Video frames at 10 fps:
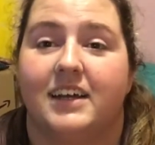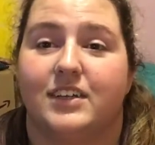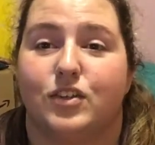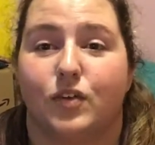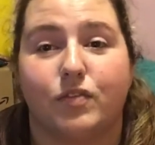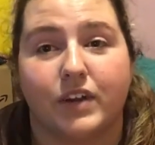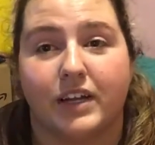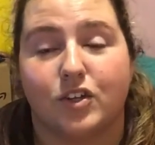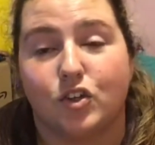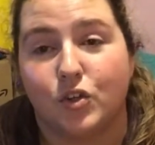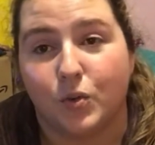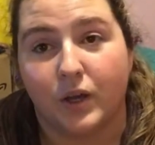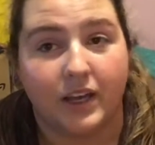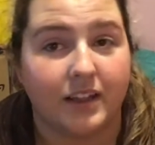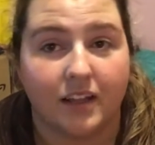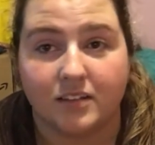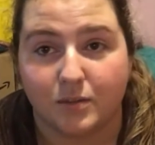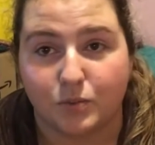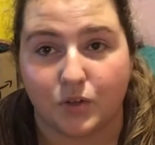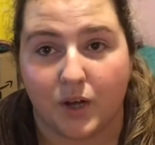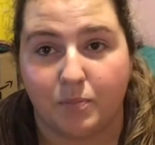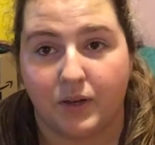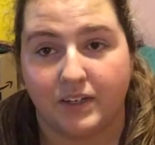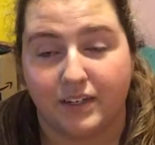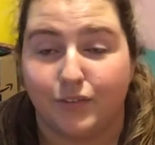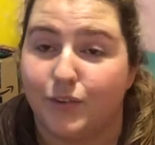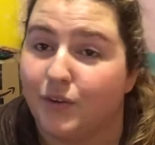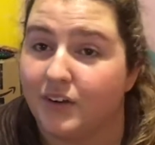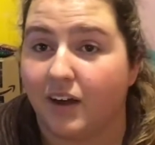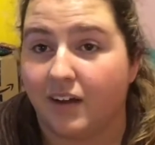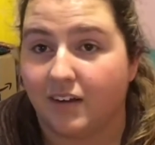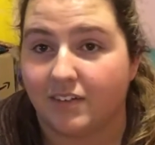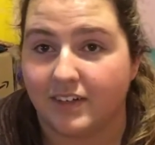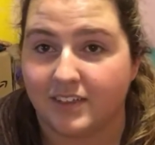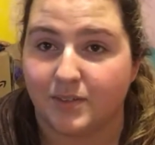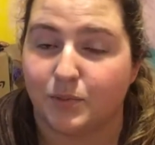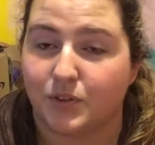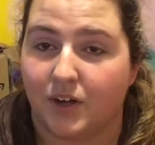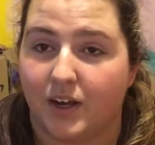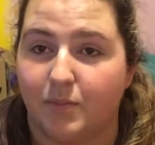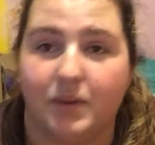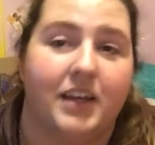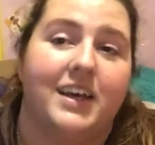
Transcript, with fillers: Don't forget to hit that subscribe button if you are not already subscribed.